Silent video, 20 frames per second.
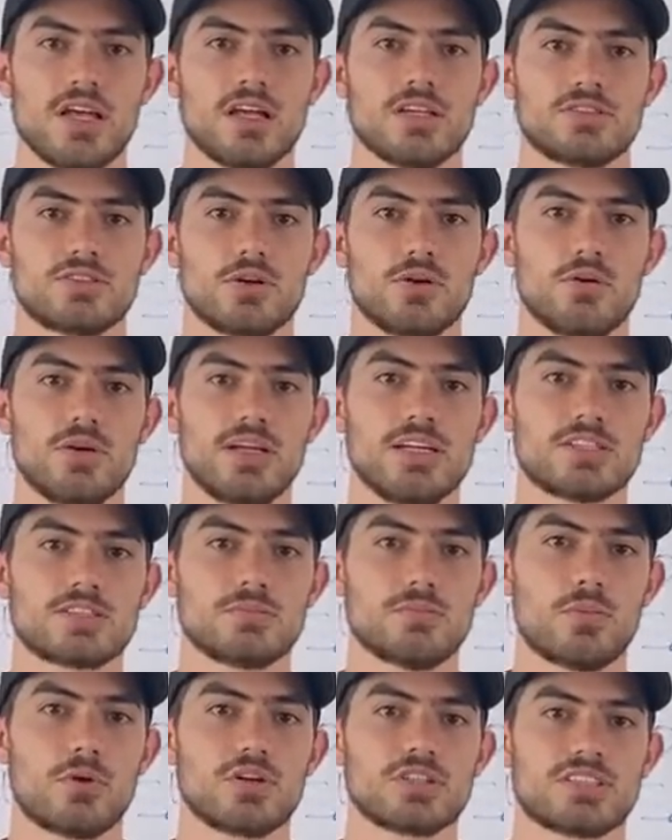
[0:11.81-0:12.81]
So it's
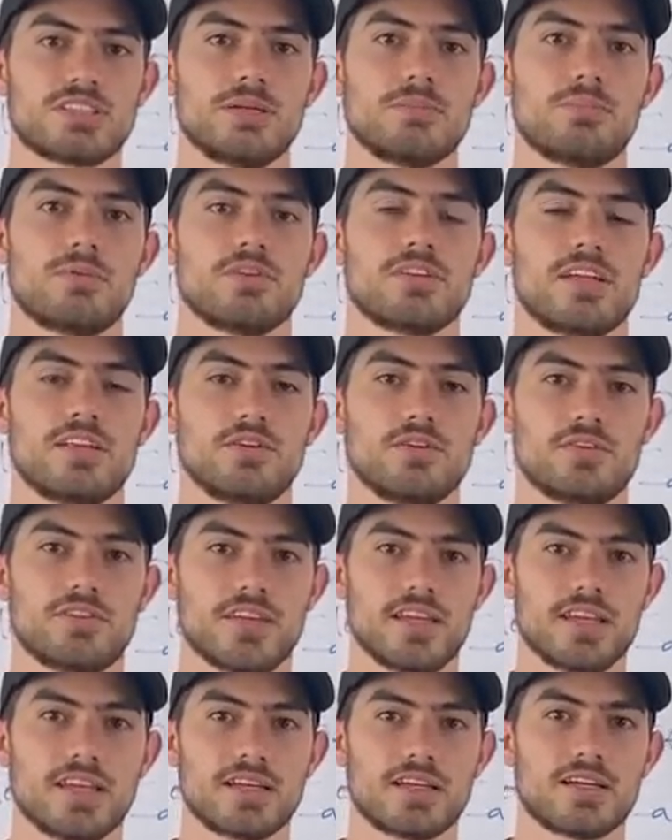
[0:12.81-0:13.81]
more simple than you
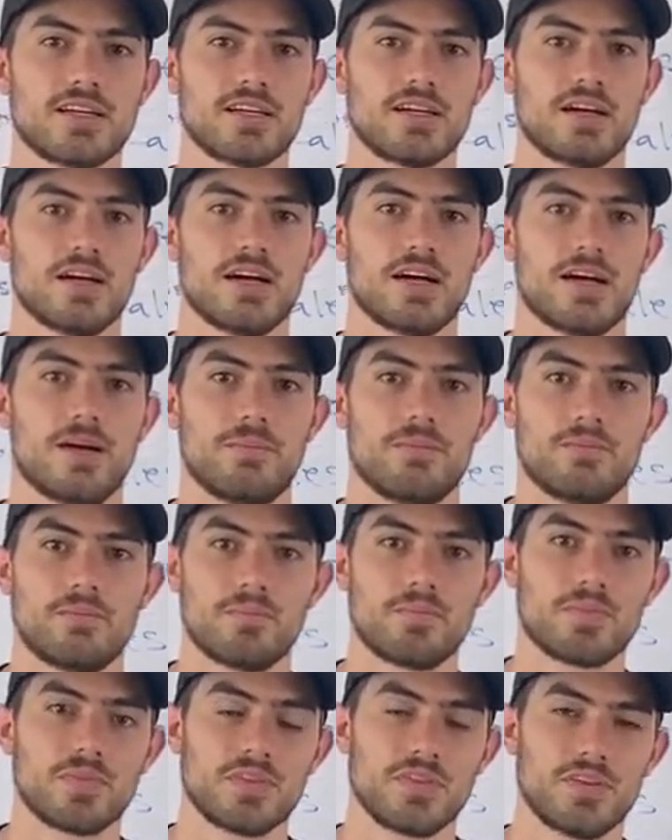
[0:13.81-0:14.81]
think.
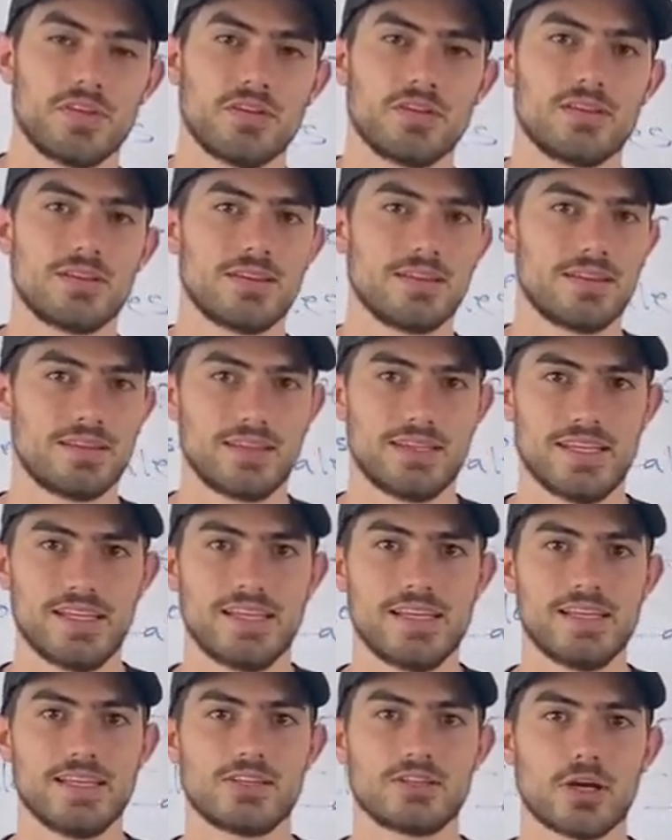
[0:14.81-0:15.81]

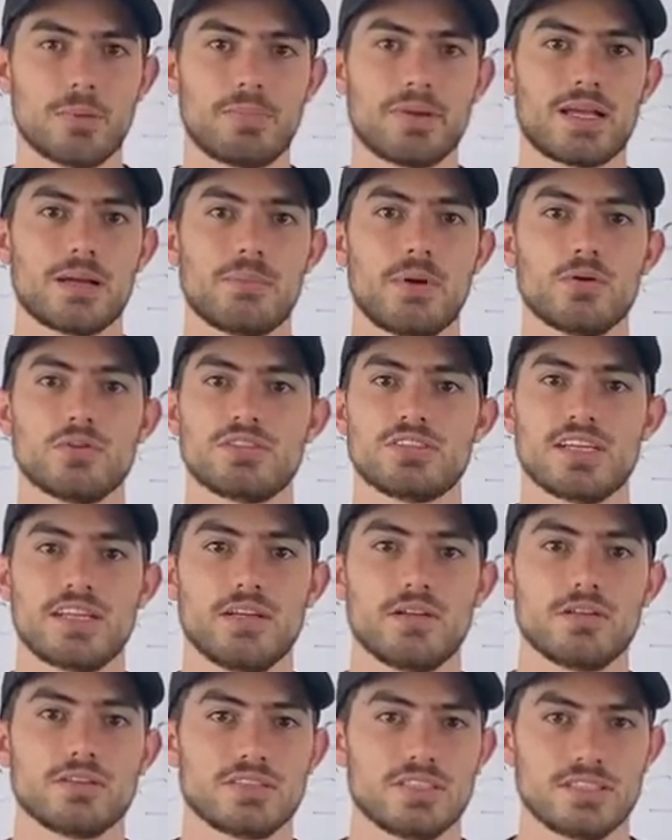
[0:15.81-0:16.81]
The topic about
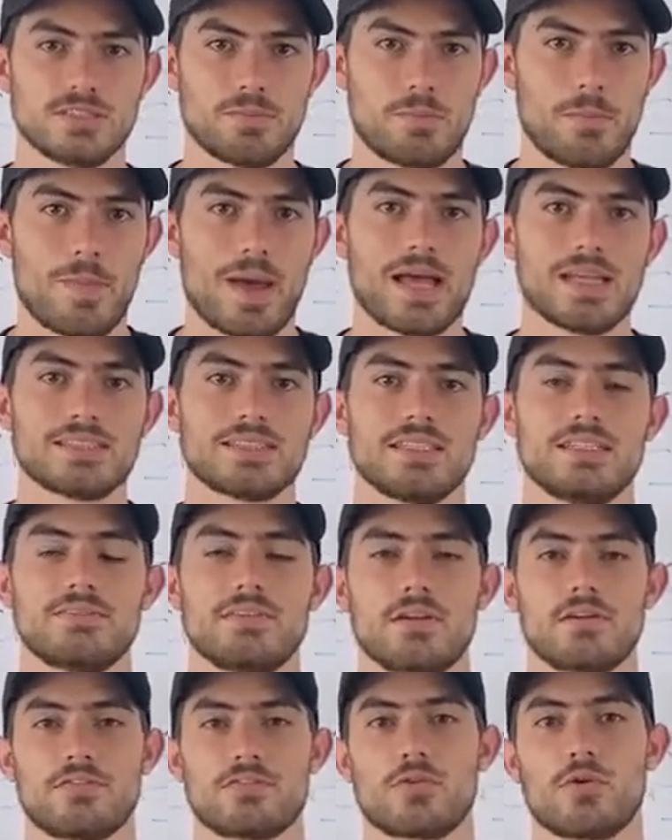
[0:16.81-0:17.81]
sales is massive,
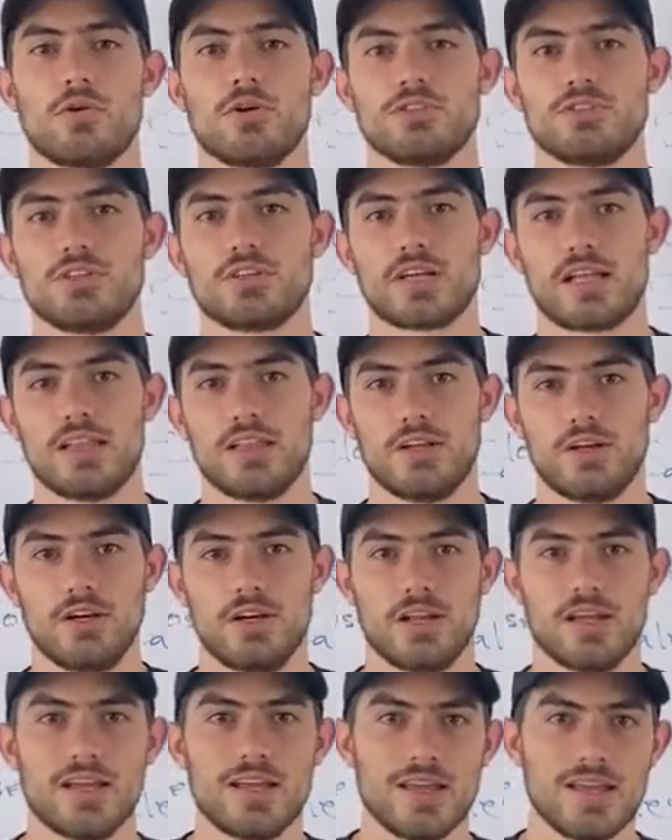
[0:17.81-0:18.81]
and of course you can
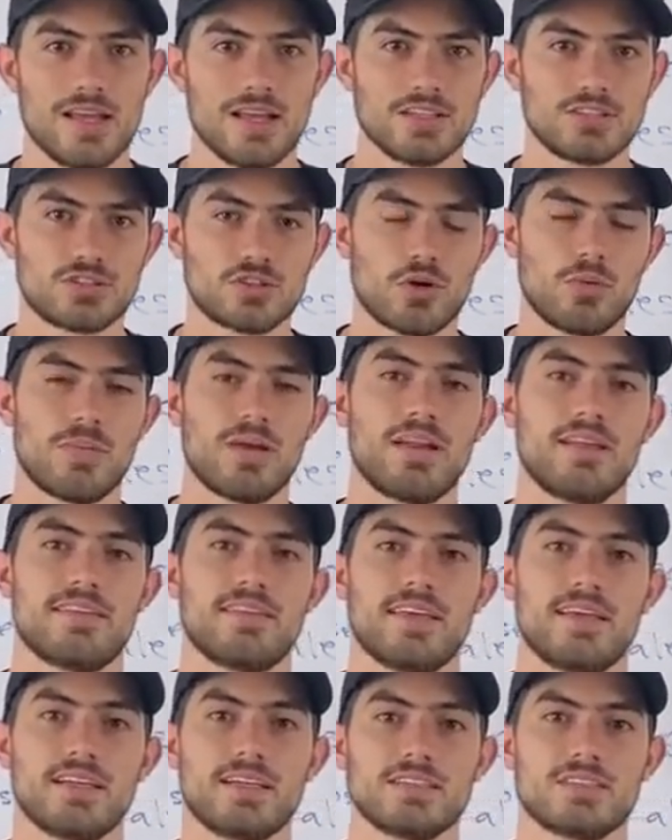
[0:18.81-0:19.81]
learn so many
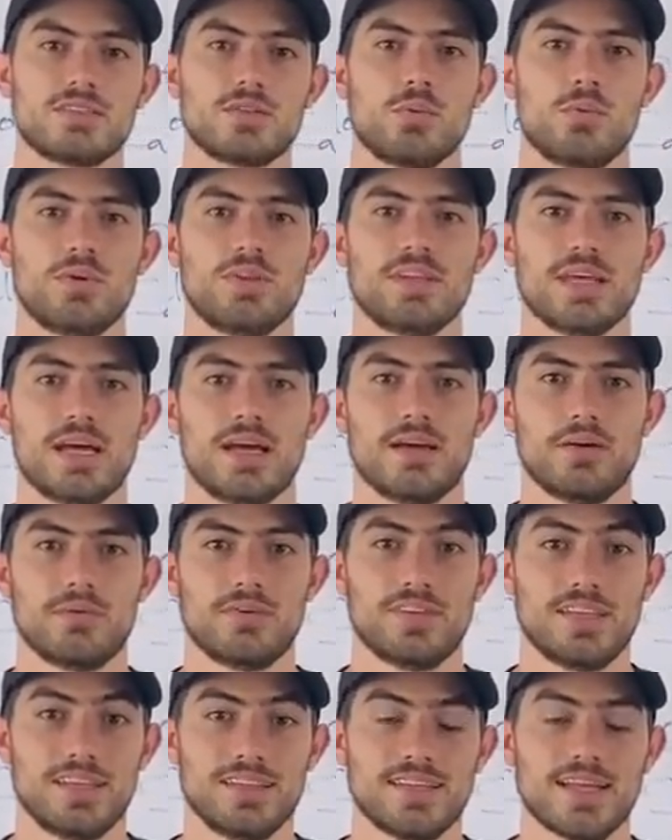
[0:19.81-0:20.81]
things
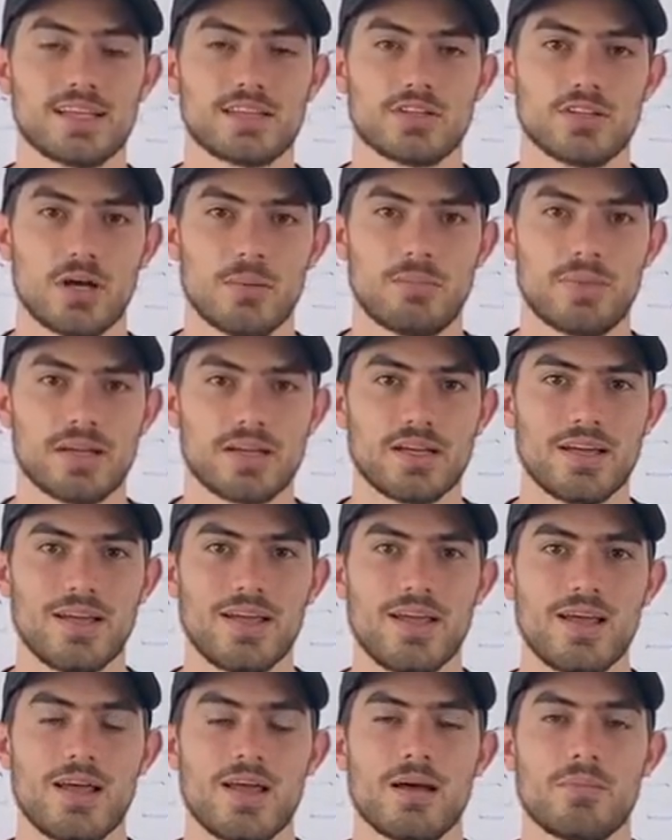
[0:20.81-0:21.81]
within that topic,
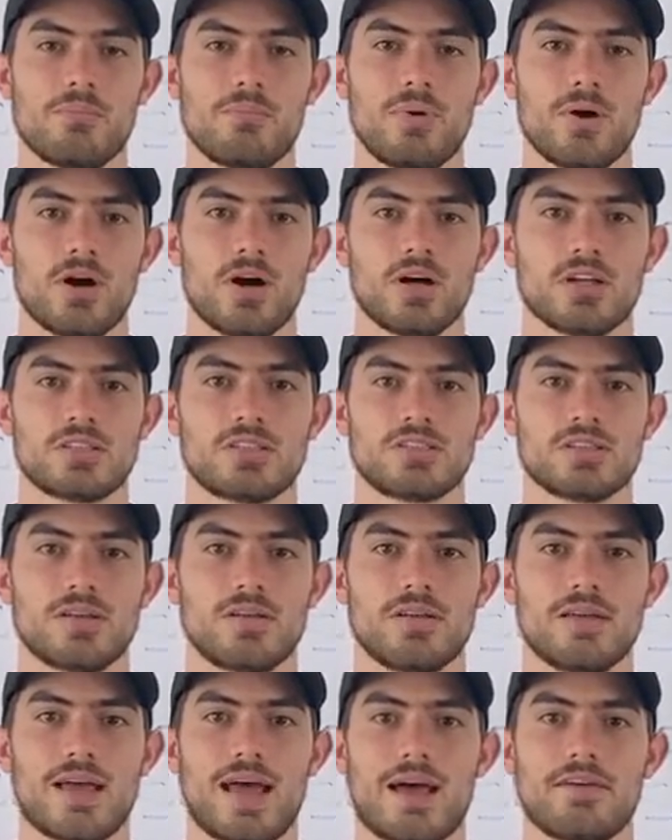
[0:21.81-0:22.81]
but
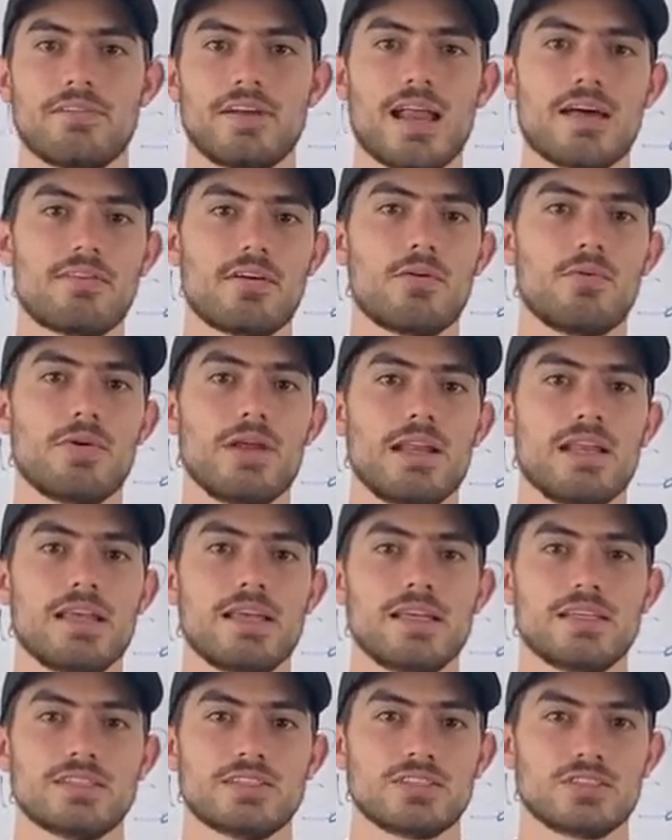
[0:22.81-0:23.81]
I've never
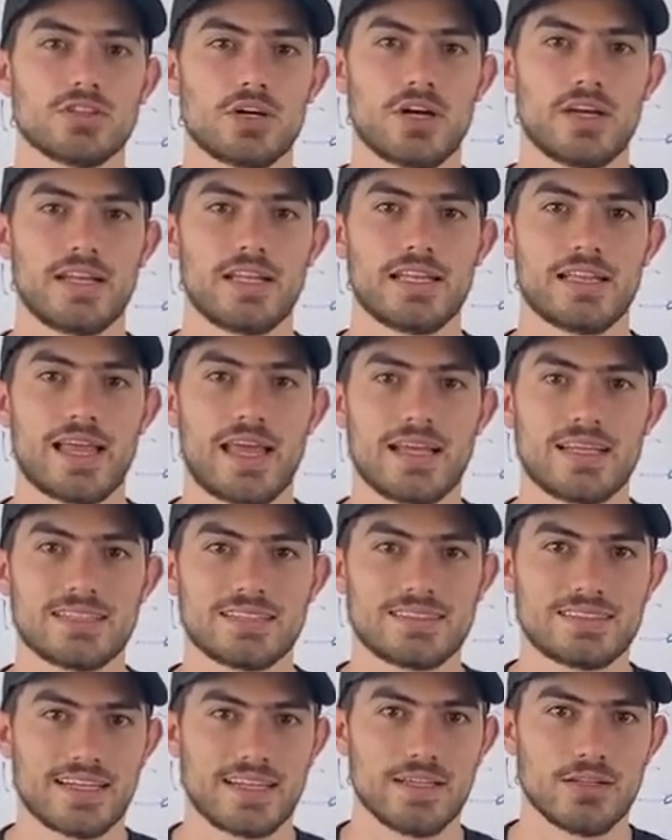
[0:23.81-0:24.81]
really studied like
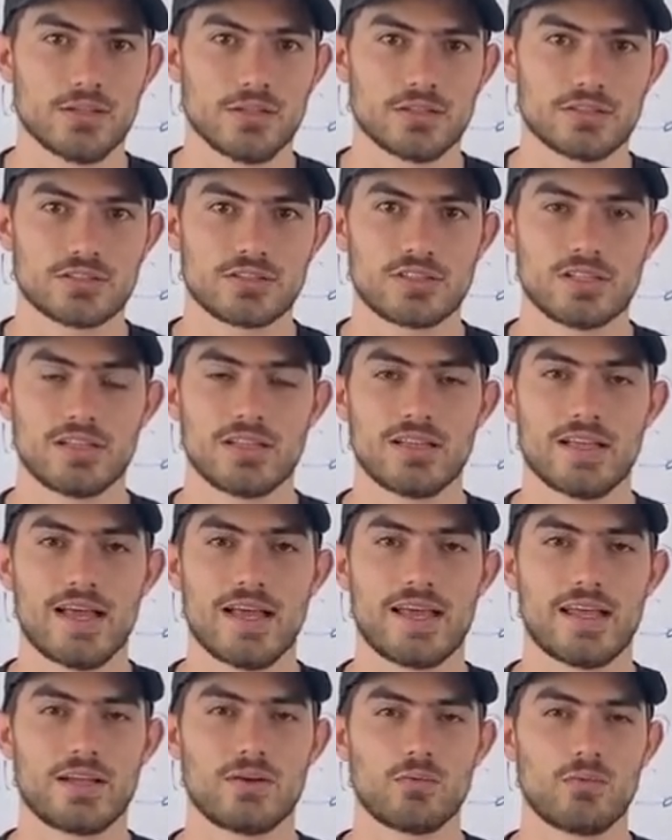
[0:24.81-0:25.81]
sales
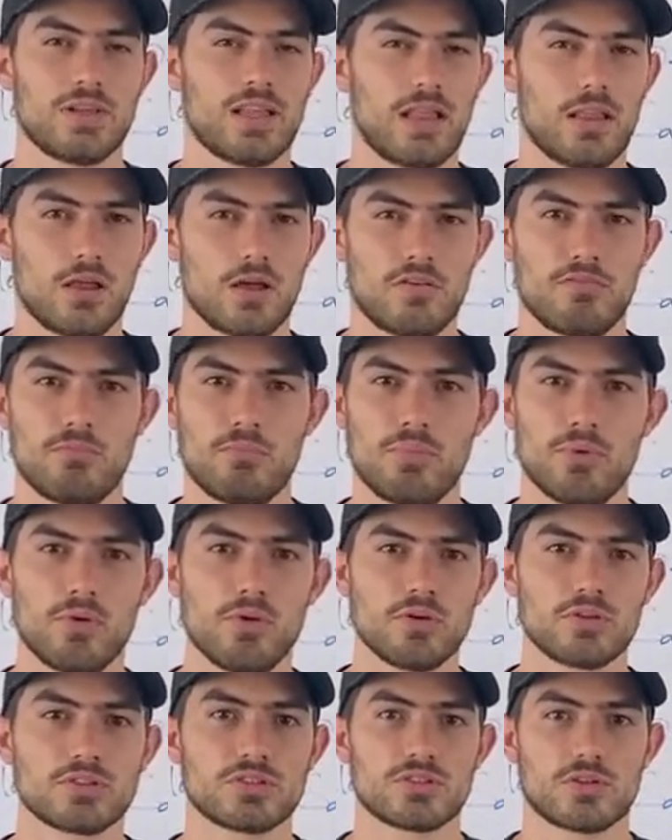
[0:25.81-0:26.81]
like with a lot of
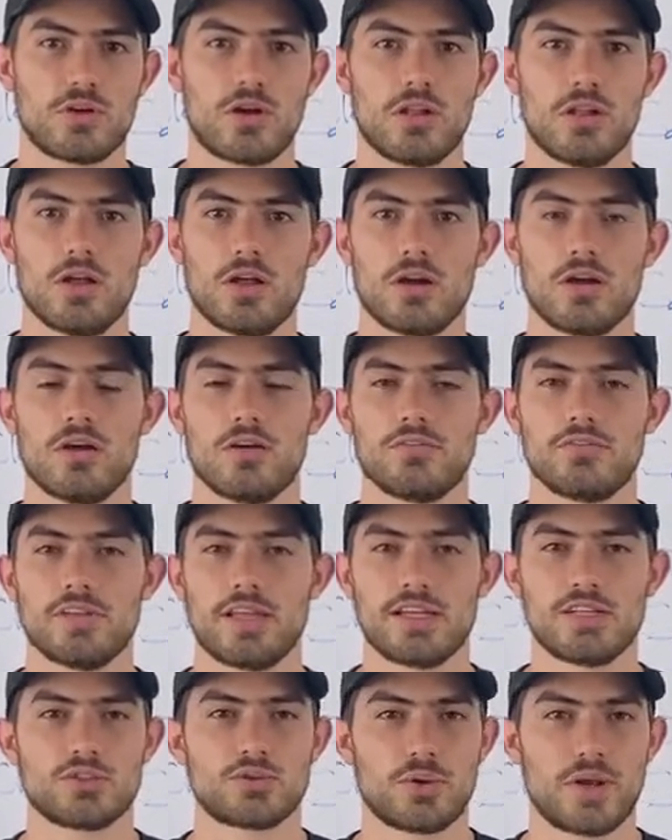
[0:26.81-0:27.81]
books or a lot of
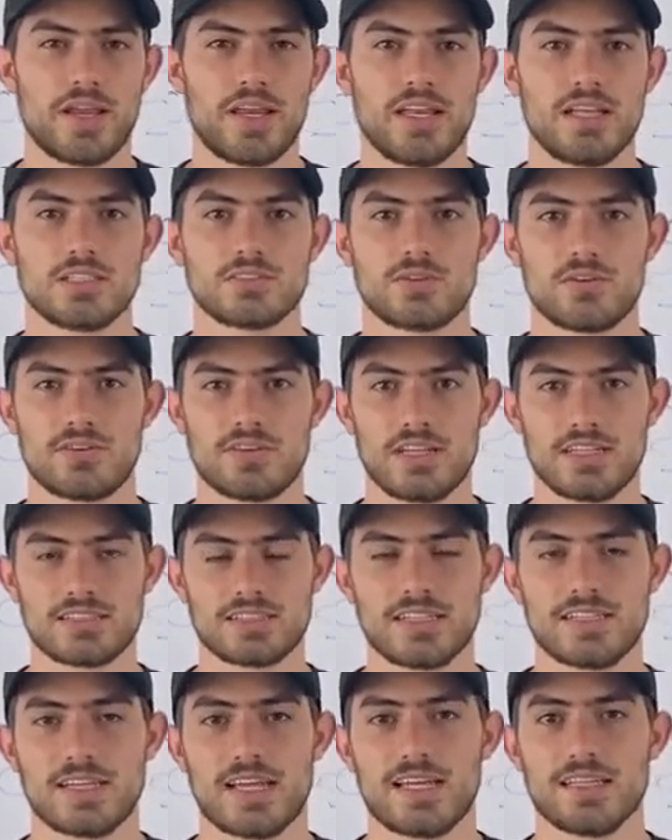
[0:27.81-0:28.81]
like trainings or things
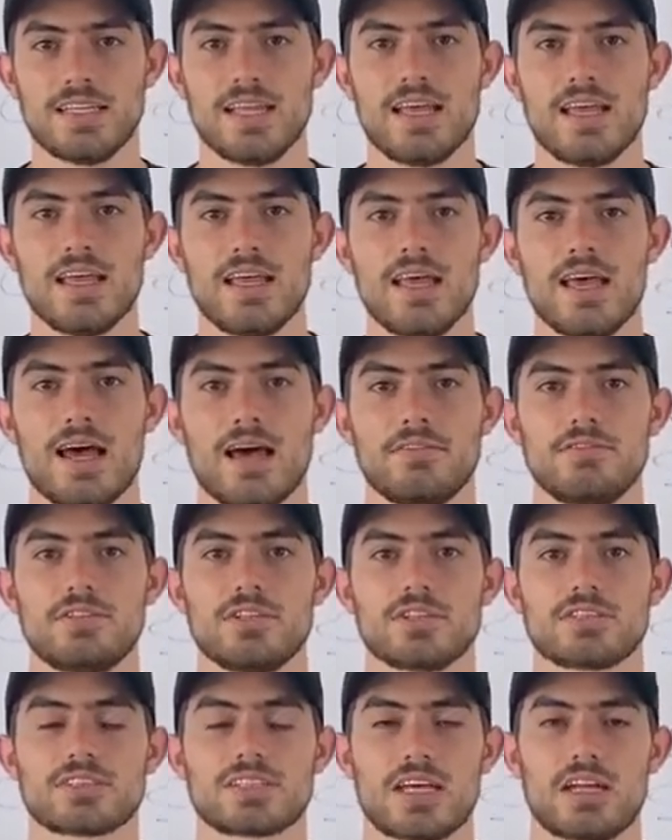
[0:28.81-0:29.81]
like that. I've
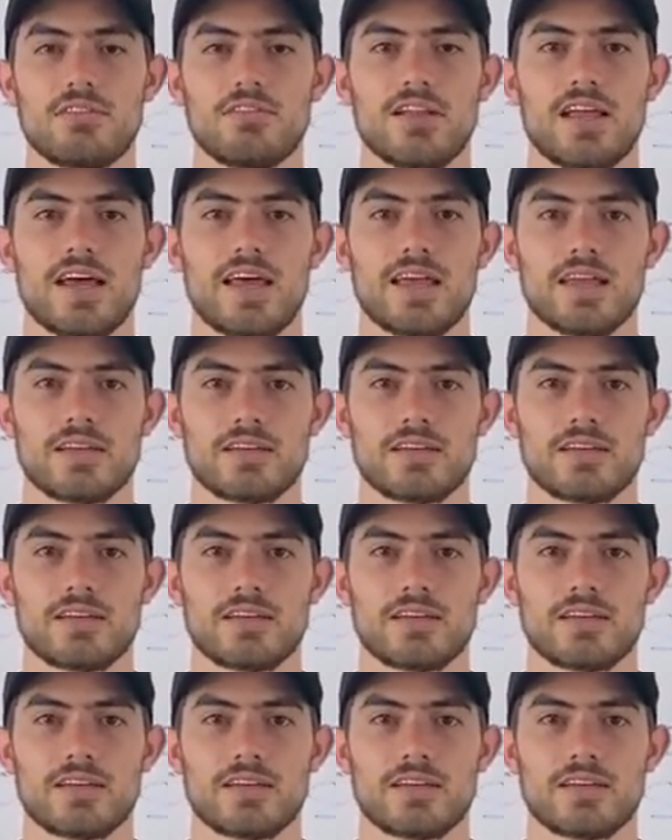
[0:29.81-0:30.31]
just kind of I